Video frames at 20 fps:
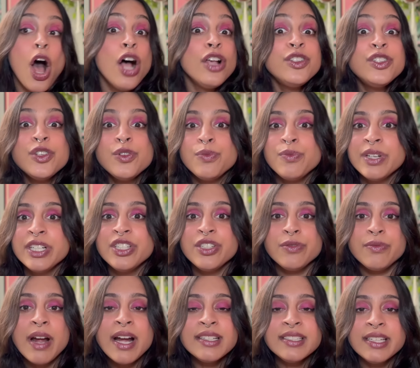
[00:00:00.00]
Also
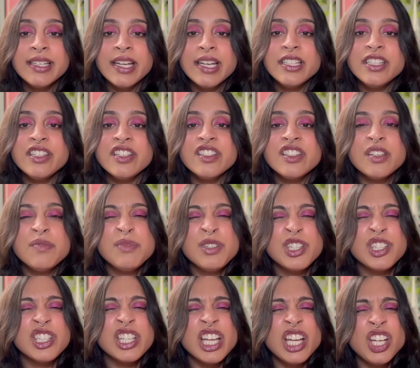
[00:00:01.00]
redirect it into some
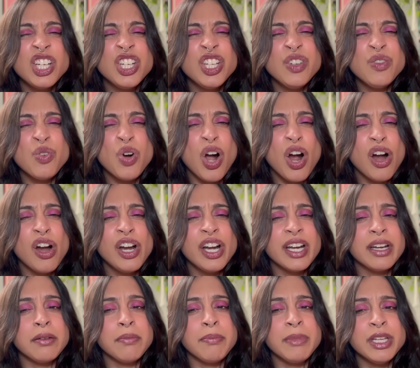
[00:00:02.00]
sick new
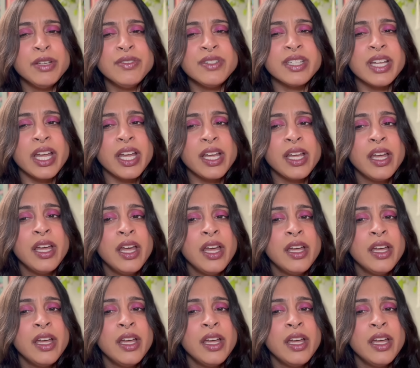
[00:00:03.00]
art and music,